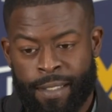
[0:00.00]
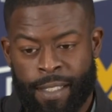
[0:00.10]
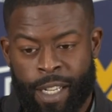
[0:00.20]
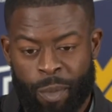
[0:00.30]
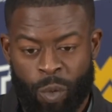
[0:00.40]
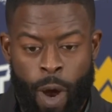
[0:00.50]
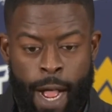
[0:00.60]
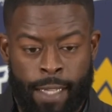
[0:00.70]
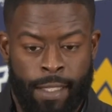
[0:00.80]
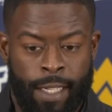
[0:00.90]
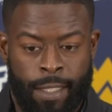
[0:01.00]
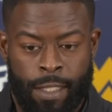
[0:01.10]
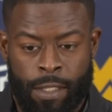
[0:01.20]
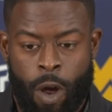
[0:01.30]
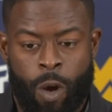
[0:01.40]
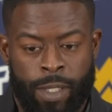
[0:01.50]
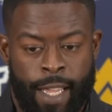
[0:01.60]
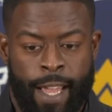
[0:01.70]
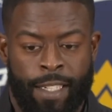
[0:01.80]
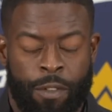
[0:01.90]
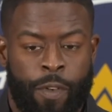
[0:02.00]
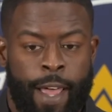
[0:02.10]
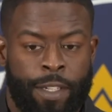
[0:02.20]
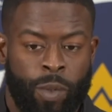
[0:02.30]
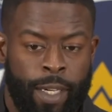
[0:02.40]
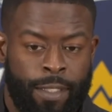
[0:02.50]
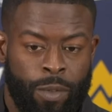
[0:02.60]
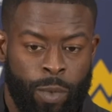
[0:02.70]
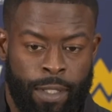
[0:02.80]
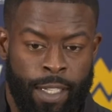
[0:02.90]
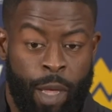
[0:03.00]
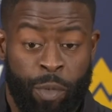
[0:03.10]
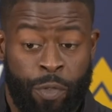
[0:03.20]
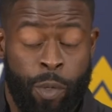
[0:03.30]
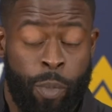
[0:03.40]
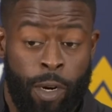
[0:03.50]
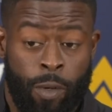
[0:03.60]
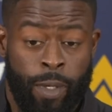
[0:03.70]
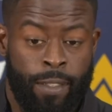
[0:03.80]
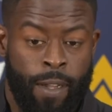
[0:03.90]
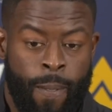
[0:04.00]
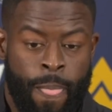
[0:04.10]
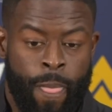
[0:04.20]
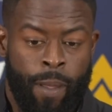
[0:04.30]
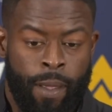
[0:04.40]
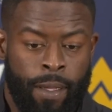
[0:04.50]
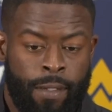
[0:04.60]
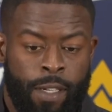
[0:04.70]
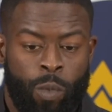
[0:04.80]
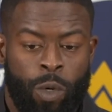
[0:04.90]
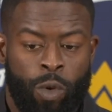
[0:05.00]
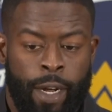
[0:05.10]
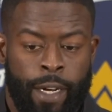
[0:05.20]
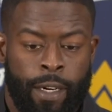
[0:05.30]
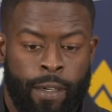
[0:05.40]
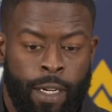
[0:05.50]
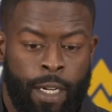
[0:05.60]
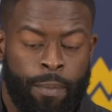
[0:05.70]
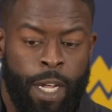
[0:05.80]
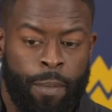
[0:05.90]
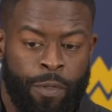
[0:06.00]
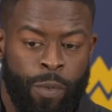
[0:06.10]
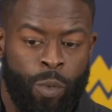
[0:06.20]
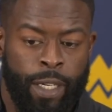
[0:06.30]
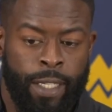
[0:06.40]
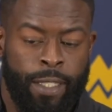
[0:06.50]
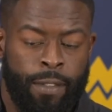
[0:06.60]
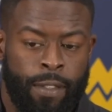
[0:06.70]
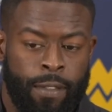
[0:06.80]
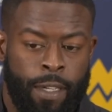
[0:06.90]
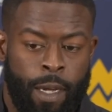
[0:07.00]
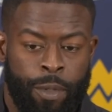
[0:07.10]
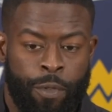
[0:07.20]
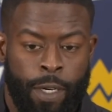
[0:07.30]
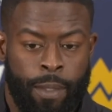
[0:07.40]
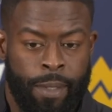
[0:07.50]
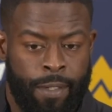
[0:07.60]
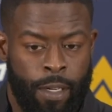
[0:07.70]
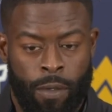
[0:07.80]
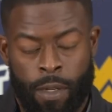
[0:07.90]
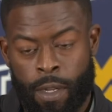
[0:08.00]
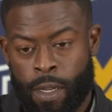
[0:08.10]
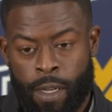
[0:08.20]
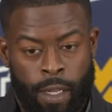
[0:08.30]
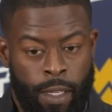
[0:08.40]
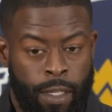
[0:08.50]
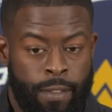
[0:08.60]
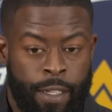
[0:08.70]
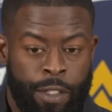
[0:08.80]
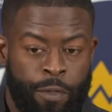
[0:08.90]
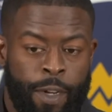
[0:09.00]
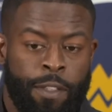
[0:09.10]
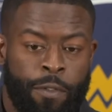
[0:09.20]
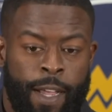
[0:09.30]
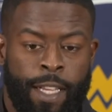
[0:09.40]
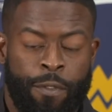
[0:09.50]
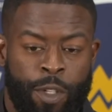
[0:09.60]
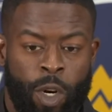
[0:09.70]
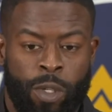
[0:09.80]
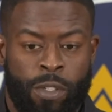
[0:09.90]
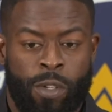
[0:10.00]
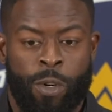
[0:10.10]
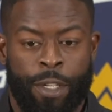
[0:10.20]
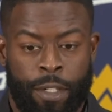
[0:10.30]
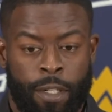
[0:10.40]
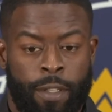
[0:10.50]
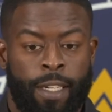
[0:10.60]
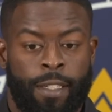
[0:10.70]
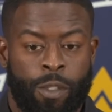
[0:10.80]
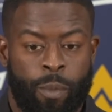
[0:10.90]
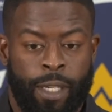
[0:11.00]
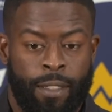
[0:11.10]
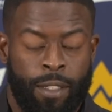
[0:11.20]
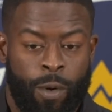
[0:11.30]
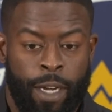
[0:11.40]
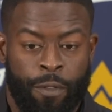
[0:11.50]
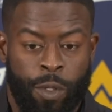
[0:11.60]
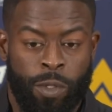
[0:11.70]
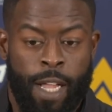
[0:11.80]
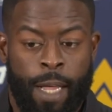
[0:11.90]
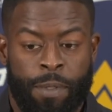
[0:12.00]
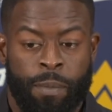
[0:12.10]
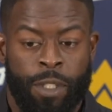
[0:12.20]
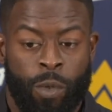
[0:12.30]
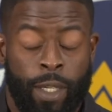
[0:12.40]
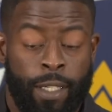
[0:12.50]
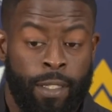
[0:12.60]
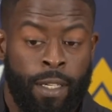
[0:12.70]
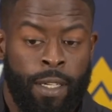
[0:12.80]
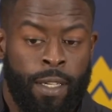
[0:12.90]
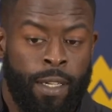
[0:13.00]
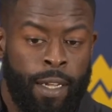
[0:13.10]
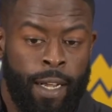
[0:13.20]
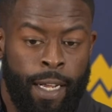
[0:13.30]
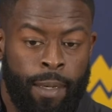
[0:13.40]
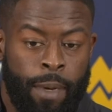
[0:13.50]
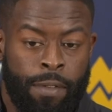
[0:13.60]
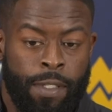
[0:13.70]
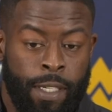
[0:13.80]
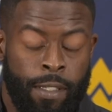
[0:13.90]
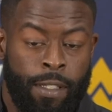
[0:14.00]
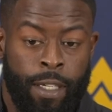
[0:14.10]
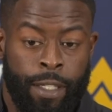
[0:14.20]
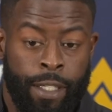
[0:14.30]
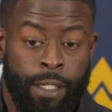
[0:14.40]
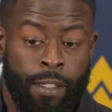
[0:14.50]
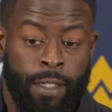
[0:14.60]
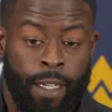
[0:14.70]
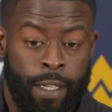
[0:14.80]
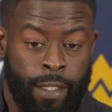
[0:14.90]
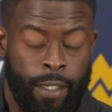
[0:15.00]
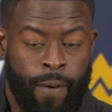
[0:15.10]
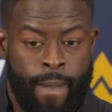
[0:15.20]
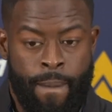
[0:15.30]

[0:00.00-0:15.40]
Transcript: to come and watch. And he had just always had an infatuation with the game of football, which is somewhat rare coming from where he's coming from. And so he continued to fight the fight. If you know his story, you know that there's been quite a few stops in between, obviously, his younger years and here.